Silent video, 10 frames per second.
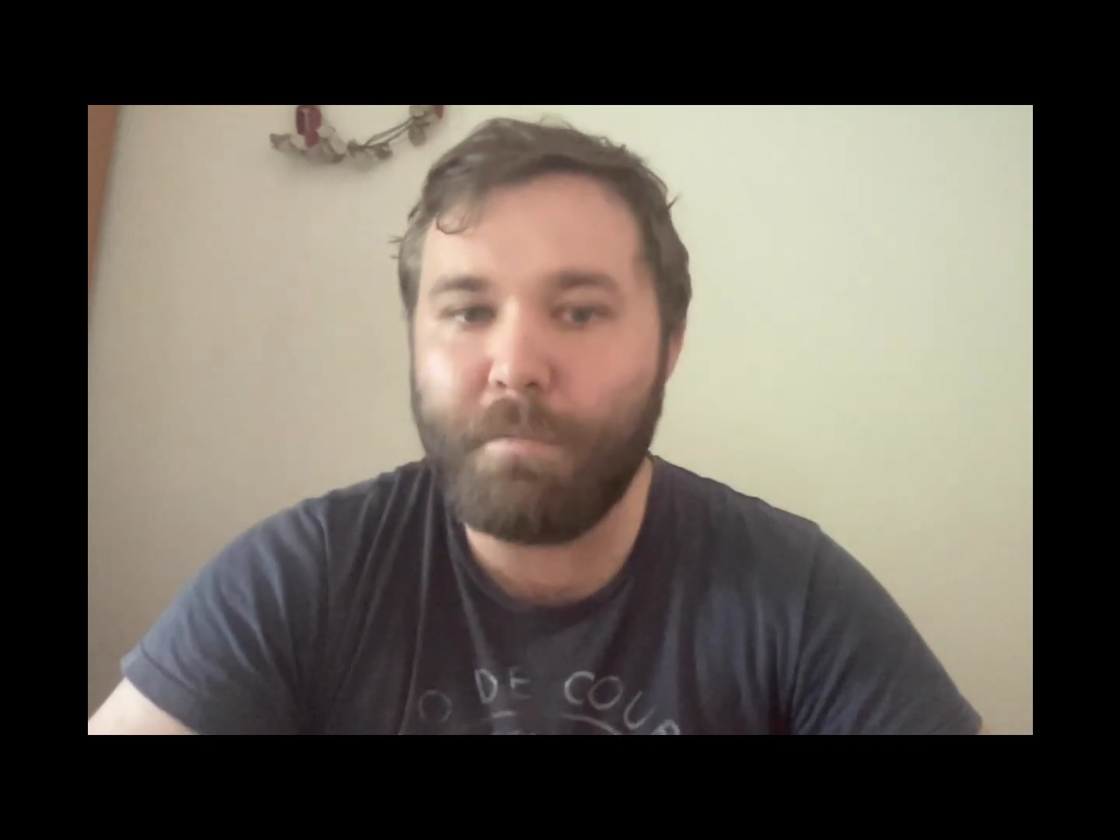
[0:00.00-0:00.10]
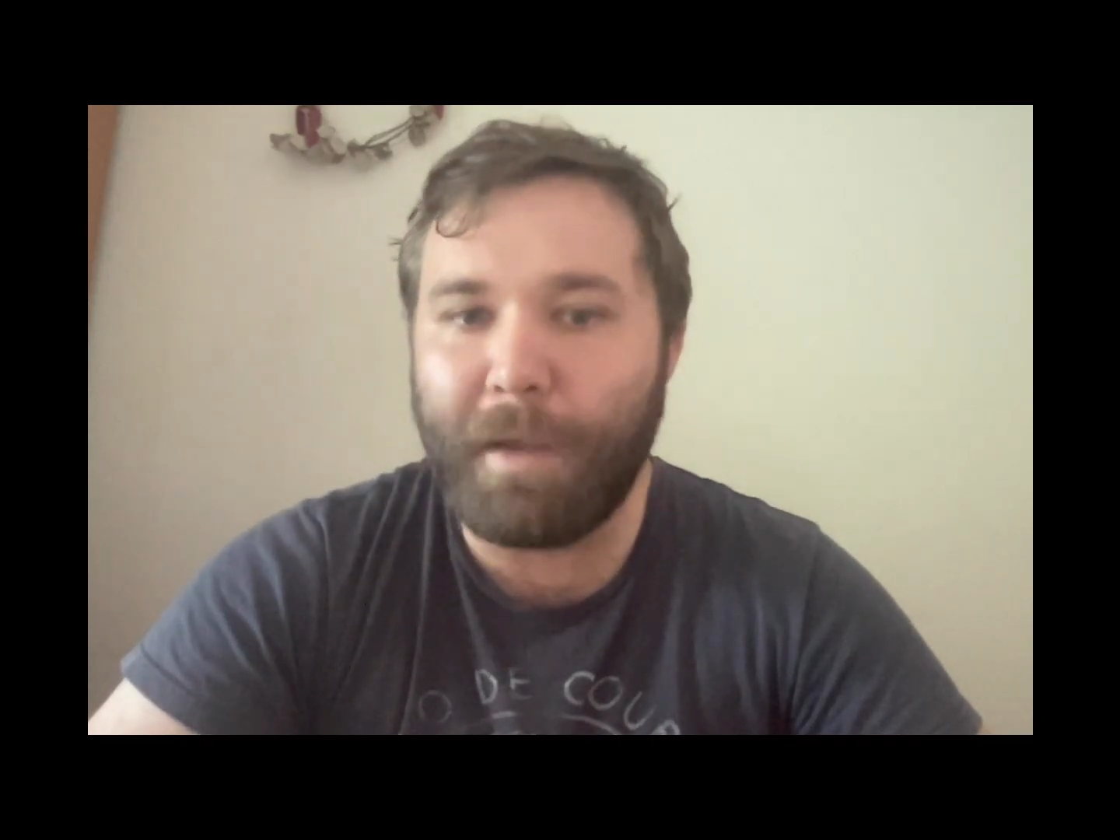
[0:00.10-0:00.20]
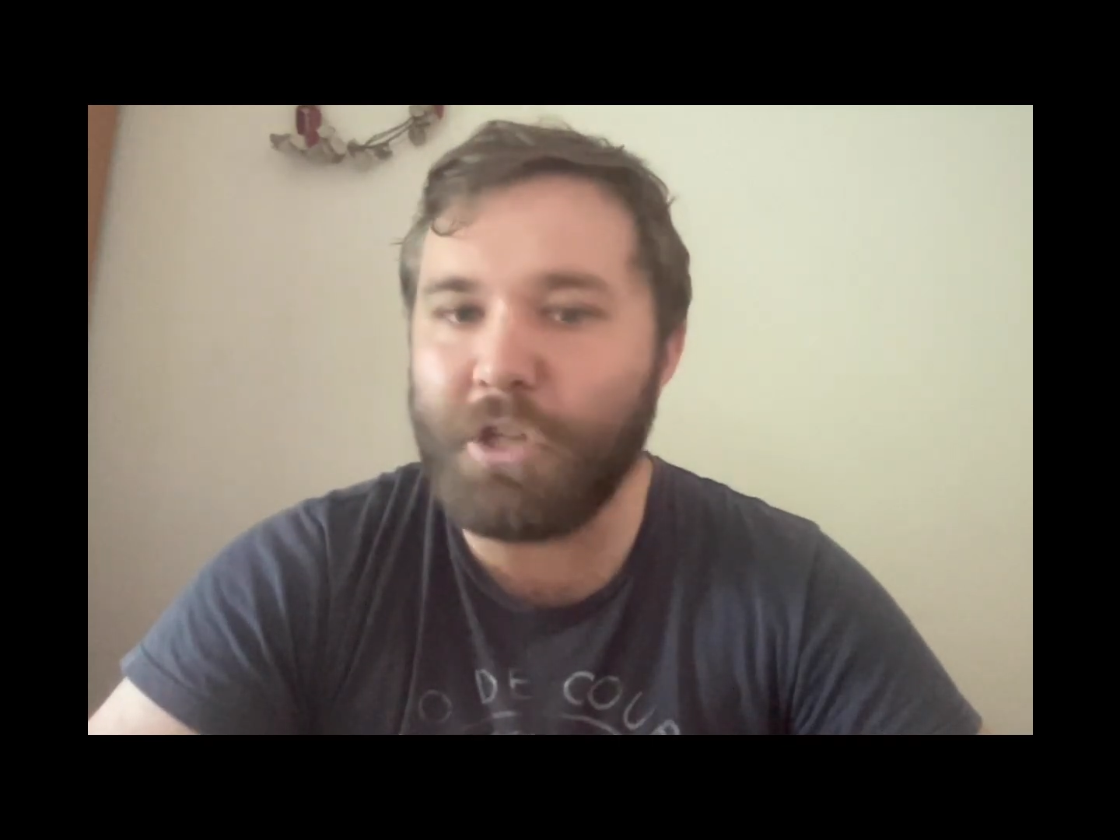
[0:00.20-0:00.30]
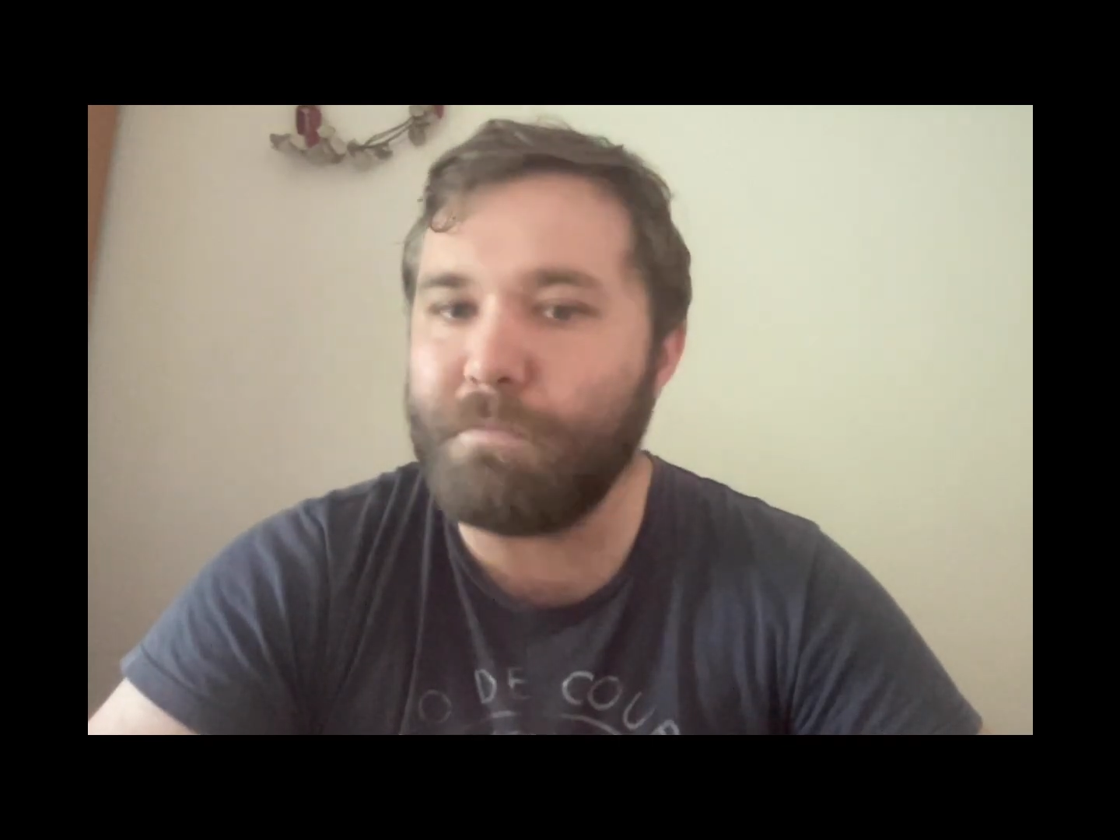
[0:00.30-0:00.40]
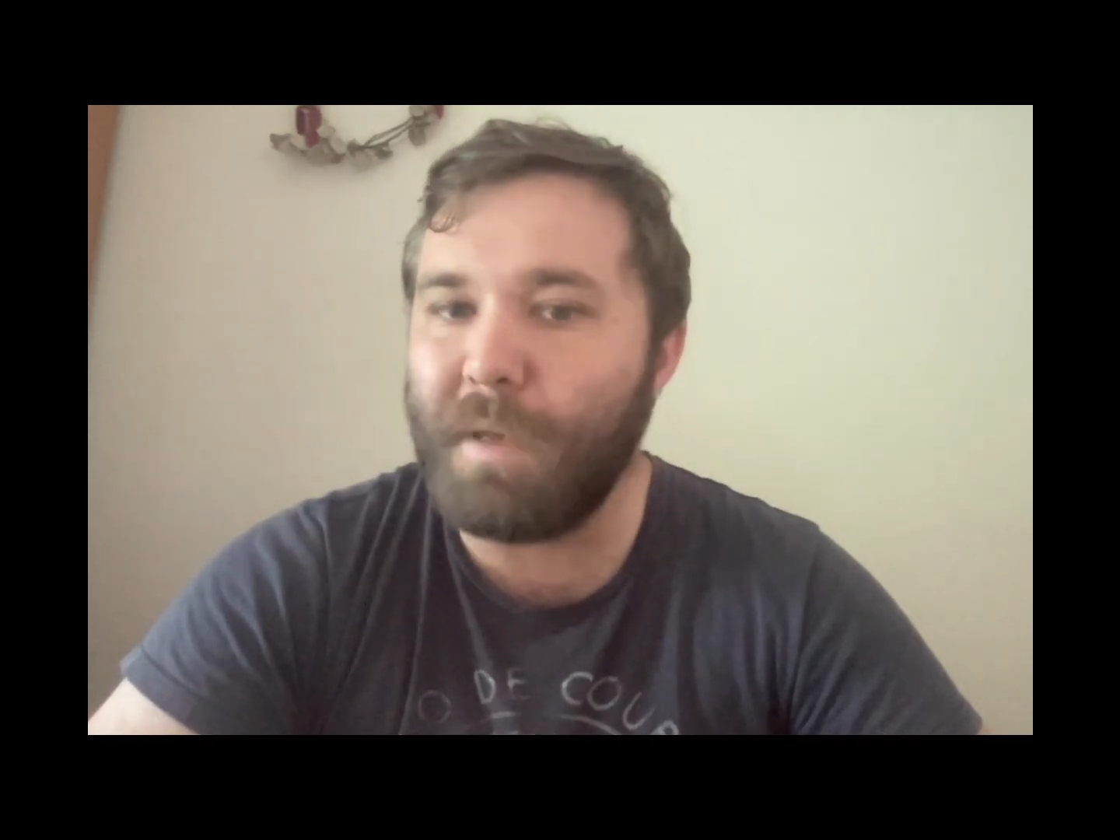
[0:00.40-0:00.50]

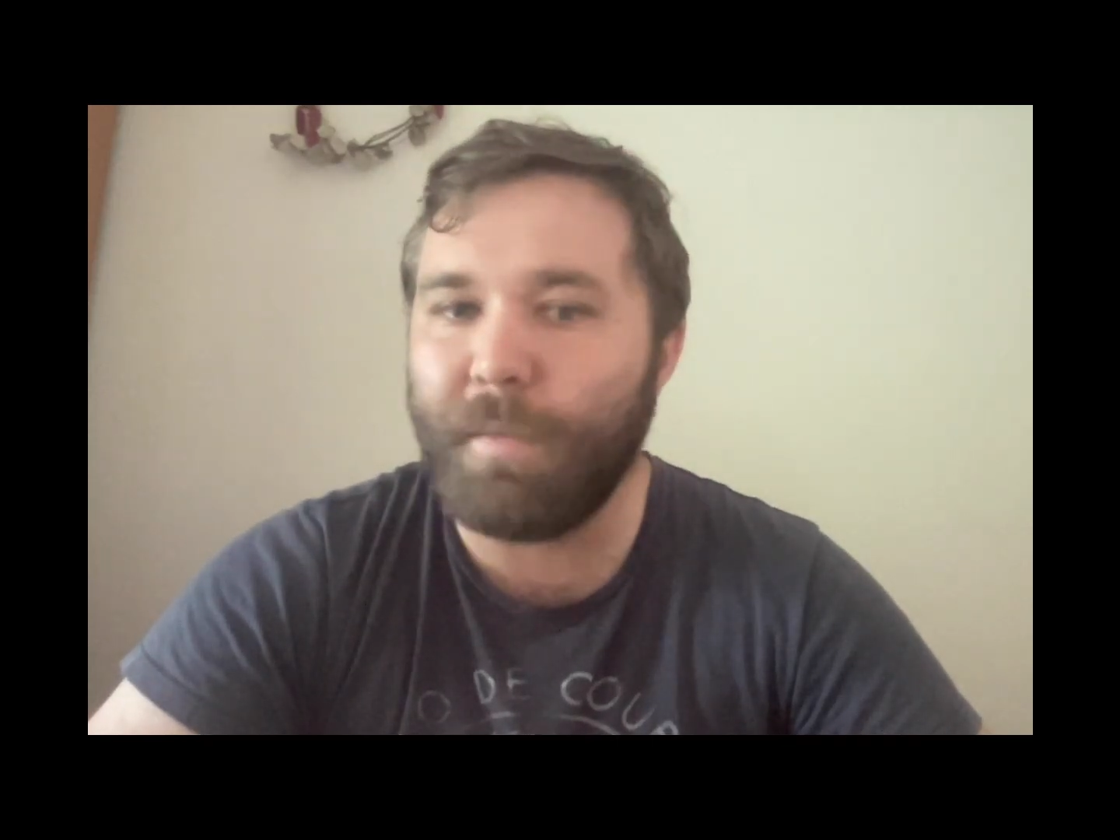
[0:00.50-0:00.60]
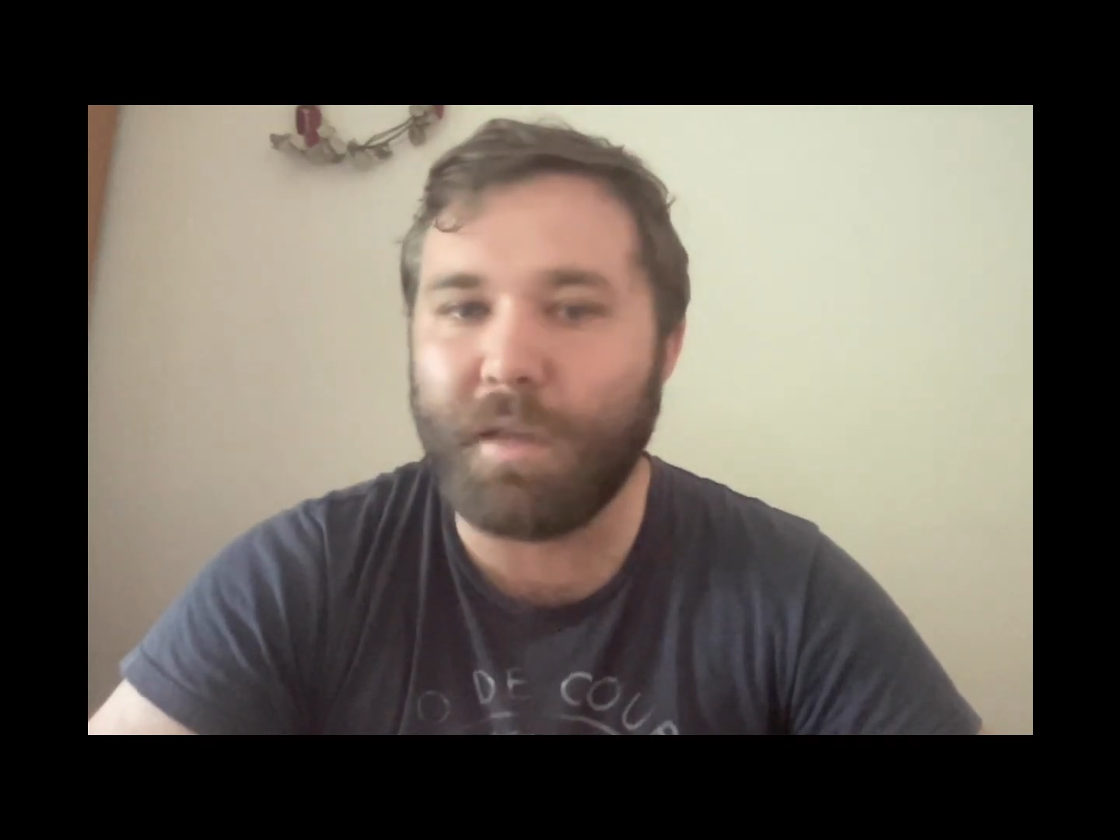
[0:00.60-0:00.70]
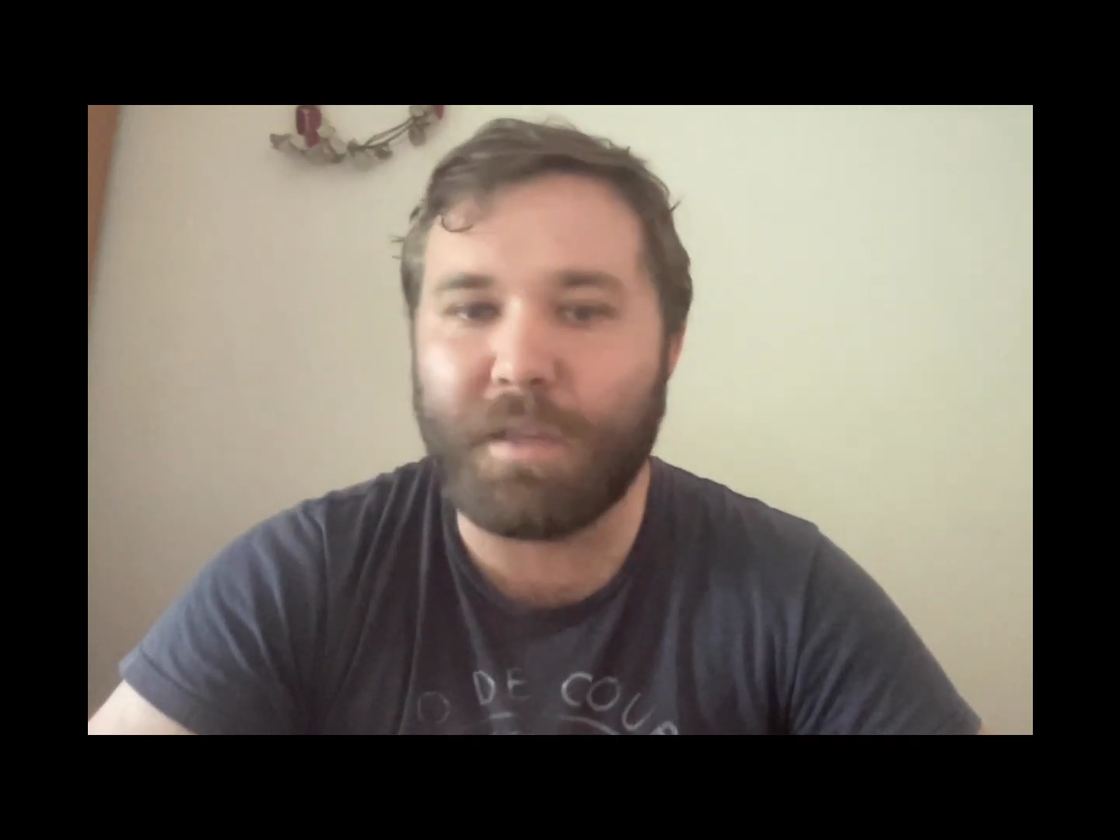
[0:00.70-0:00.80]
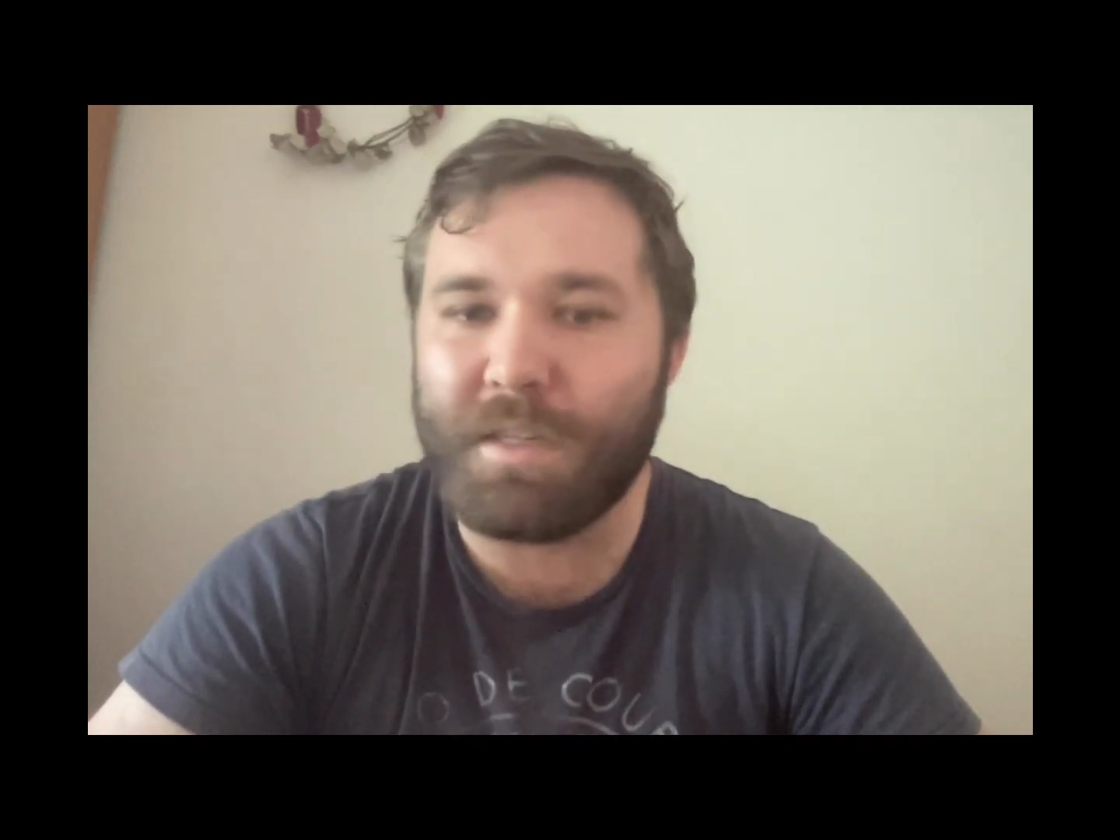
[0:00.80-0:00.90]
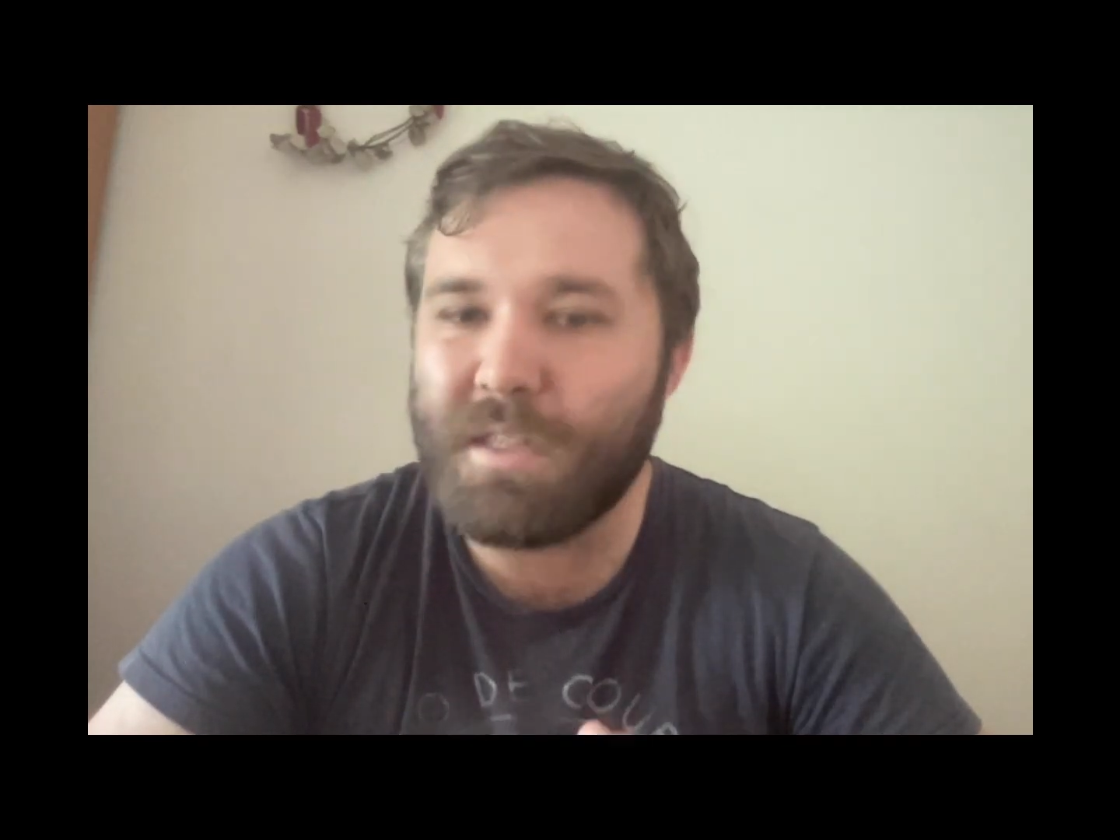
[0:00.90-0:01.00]
much mimic this